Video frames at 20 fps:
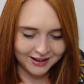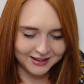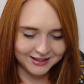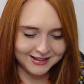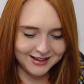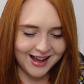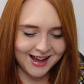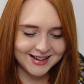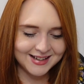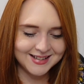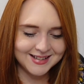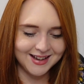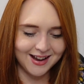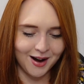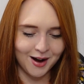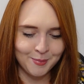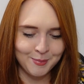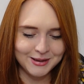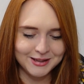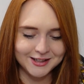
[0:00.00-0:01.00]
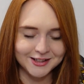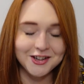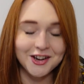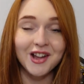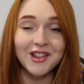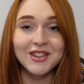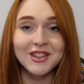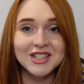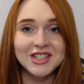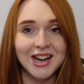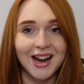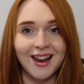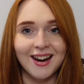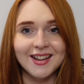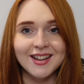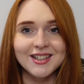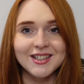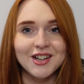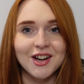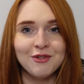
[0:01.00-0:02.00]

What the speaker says: Next up is another challenge.